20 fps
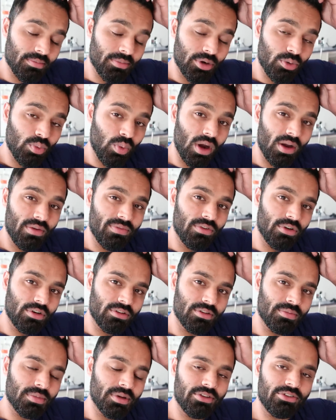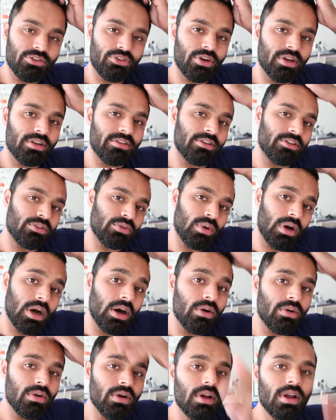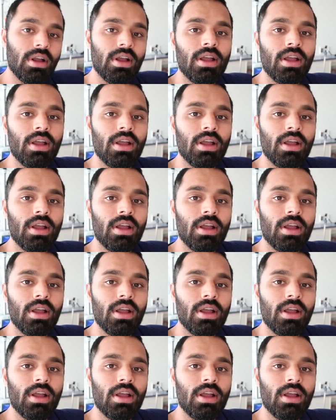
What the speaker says: midwife looks a bit stressed as well.